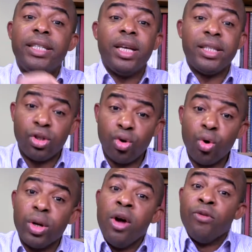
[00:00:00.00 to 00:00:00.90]
is a
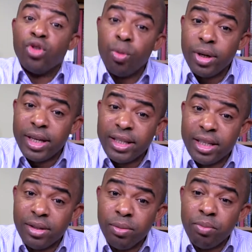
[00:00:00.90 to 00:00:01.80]
stronghold. For some others, it
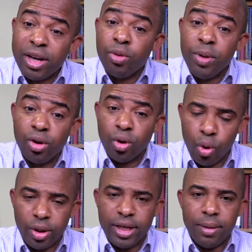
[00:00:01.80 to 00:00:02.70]
is masturbation
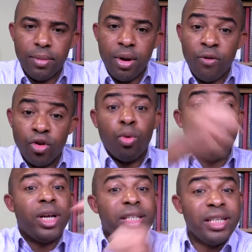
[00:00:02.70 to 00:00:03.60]
holding them. For some
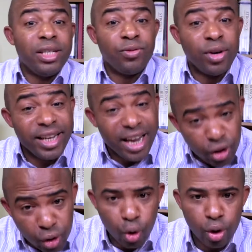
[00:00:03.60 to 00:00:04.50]
others, it is
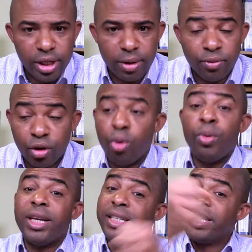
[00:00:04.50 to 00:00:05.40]
fornication holding them. For some
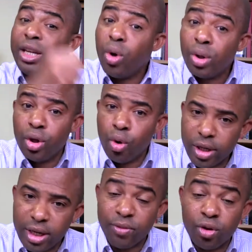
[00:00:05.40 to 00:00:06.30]
others, it is adultery
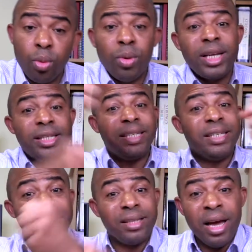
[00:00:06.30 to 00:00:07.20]
holding them. For some others, it
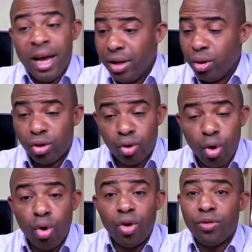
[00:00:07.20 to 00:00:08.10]
is you know
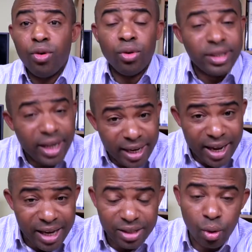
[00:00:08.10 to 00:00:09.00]
stronghold of you know telling
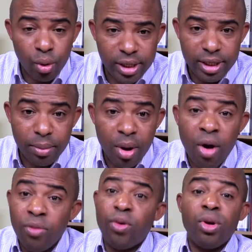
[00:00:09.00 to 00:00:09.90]
lies holding them.
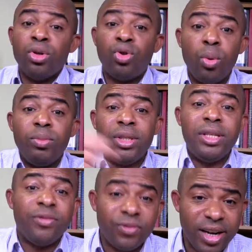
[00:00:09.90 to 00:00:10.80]
For so
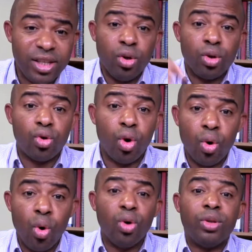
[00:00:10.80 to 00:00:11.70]
different you know
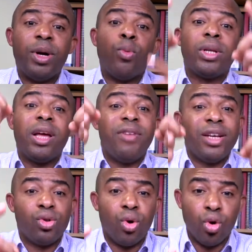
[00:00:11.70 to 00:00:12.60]
strongholds, but whatever
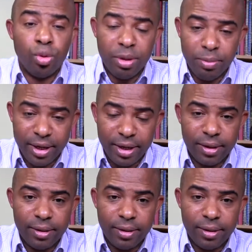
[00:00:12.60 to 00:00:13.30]
the stronghold may be,